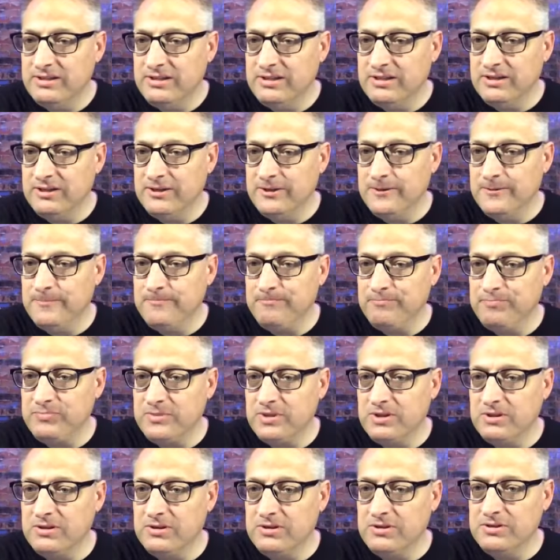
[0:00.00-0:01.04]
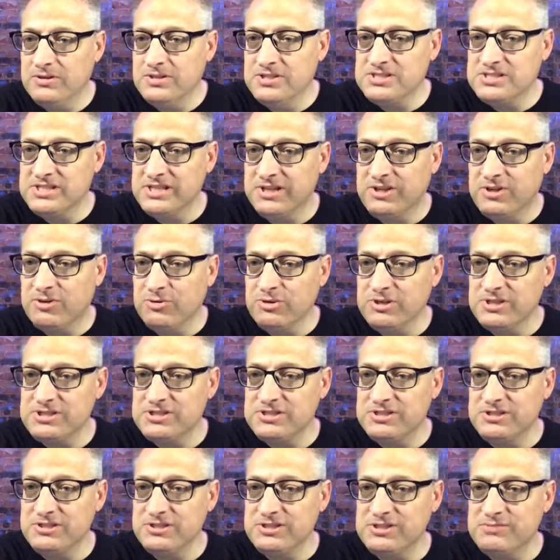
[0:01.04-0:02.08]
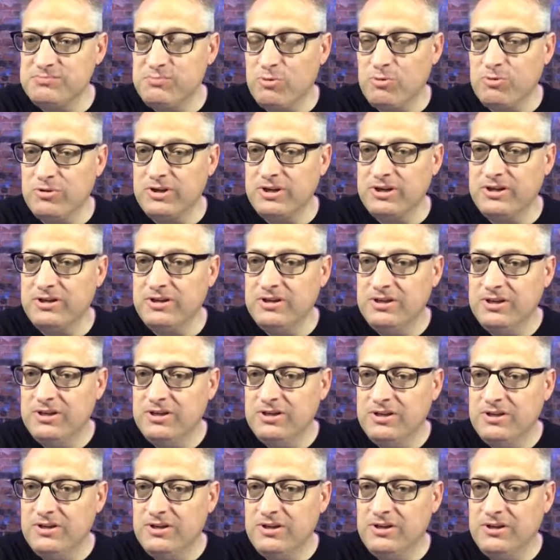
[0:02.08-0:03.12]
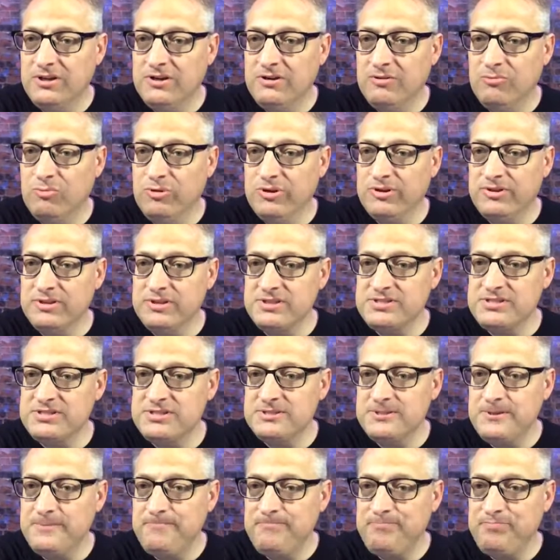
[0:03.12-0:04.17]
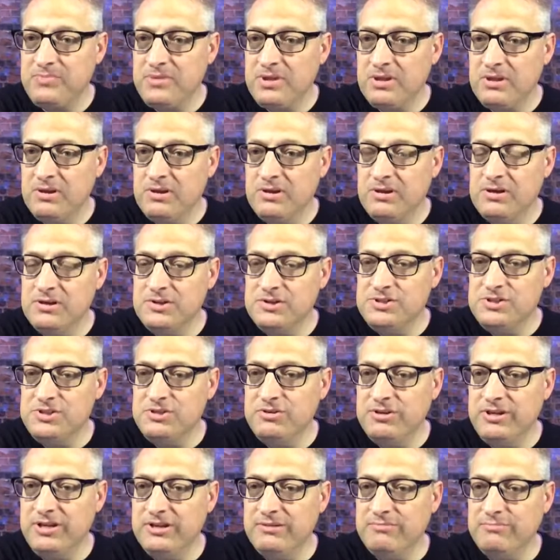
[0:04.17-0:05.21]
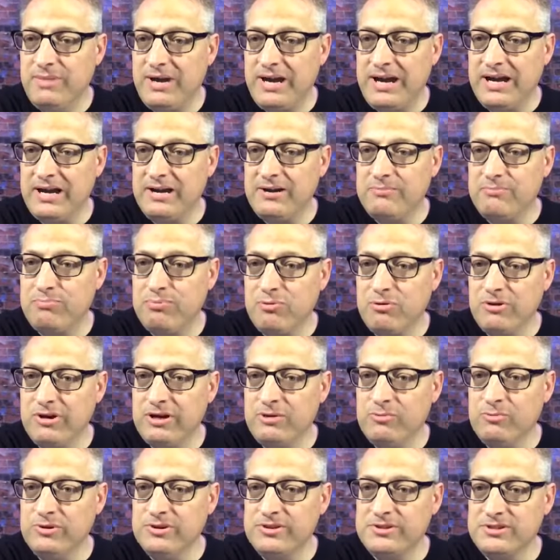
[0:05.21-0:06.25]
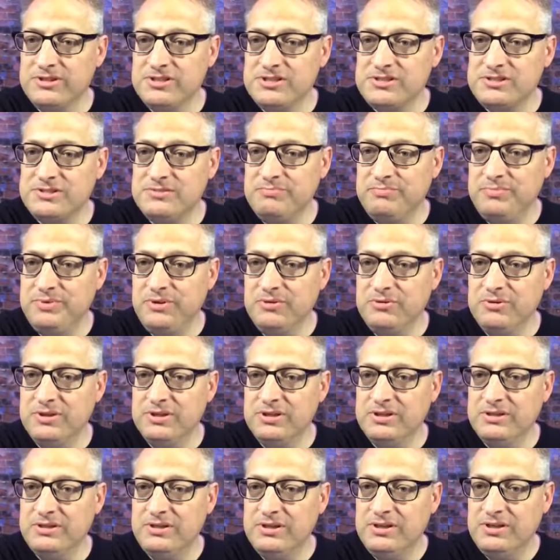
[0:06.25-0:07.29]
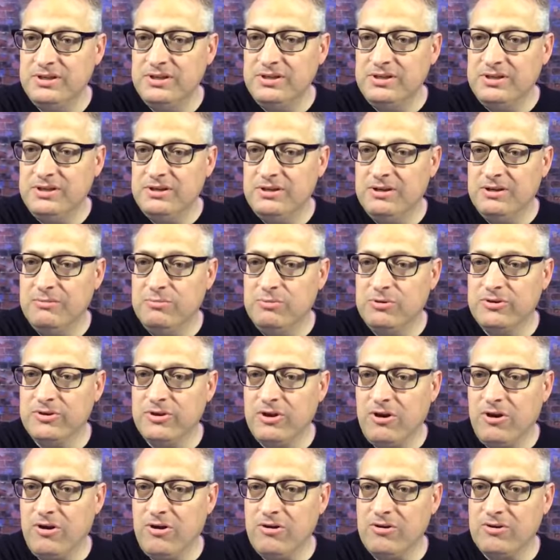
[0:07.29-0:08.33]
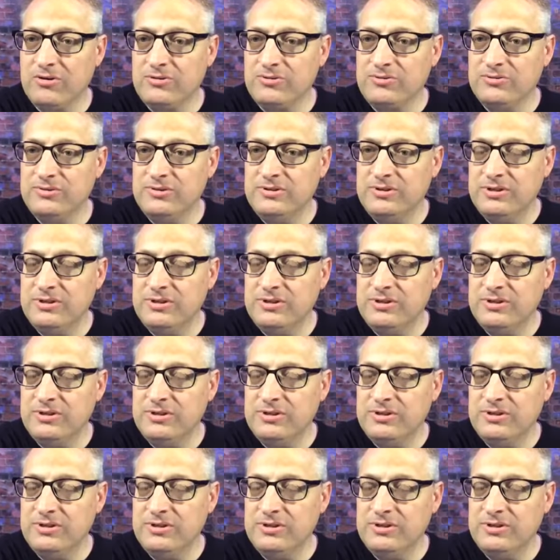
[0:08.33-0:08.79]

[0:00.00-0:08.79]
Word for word: um, good to see Kristen this morning uh, with us. Uh, Judy and Mike praying with us. Beulah, uh, Brother Arnold.